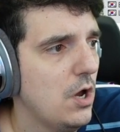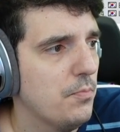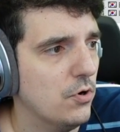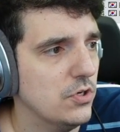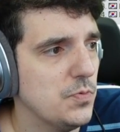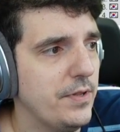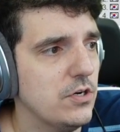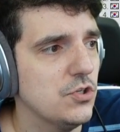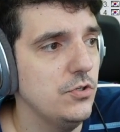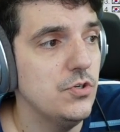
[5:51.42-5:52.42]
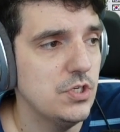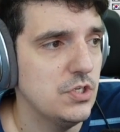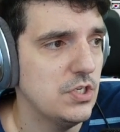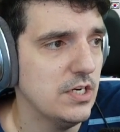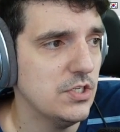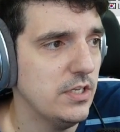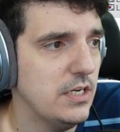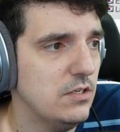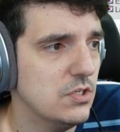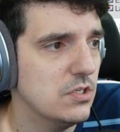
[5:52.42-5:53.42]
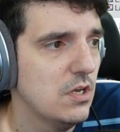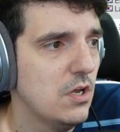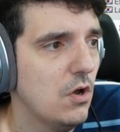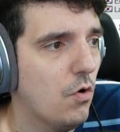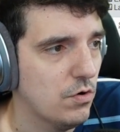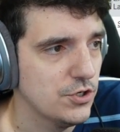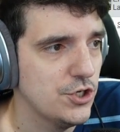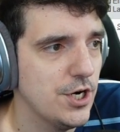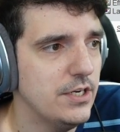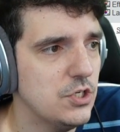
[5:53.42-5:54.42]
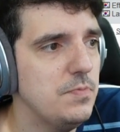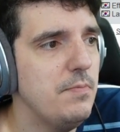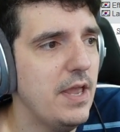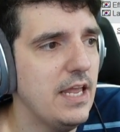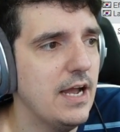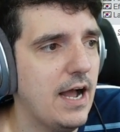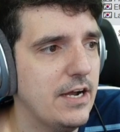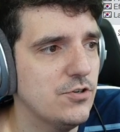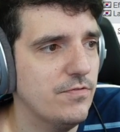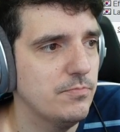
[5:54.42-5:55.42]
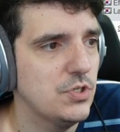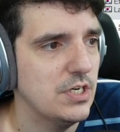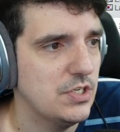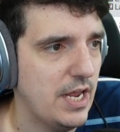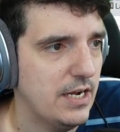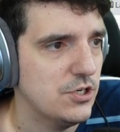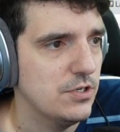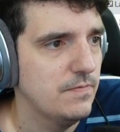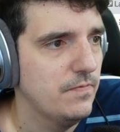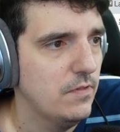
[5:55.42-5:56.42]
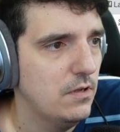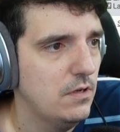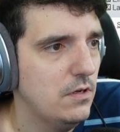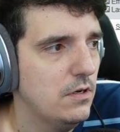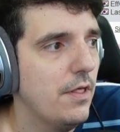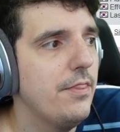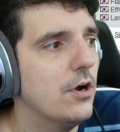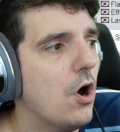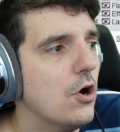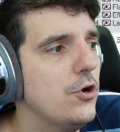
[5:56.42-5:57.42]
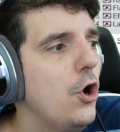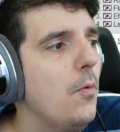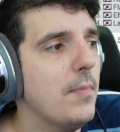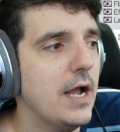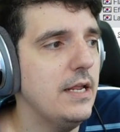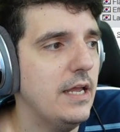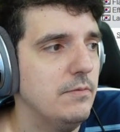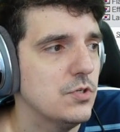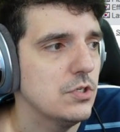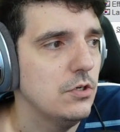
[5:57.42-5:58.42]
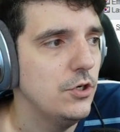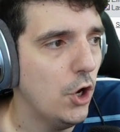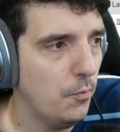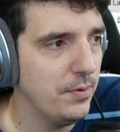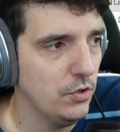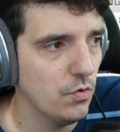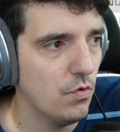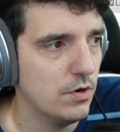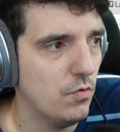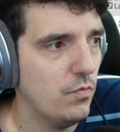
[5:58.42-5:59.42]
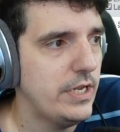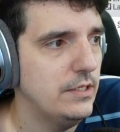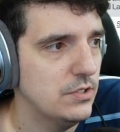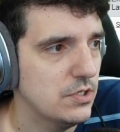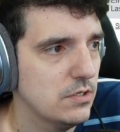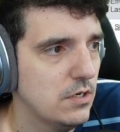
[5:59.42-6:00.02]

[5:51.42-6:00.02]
Protoss players lose to 6 lings, or just me making Hydra from 6 hatch. There are no mind games, no build order wins,